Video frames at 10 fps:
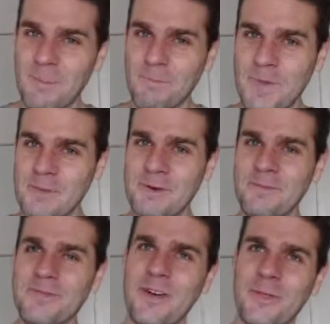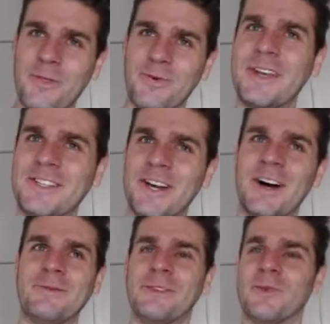Minimum 3
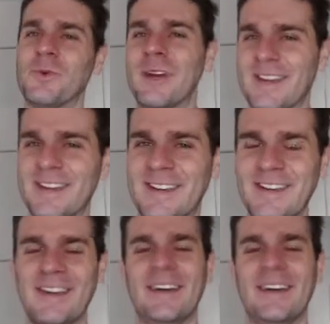times a week.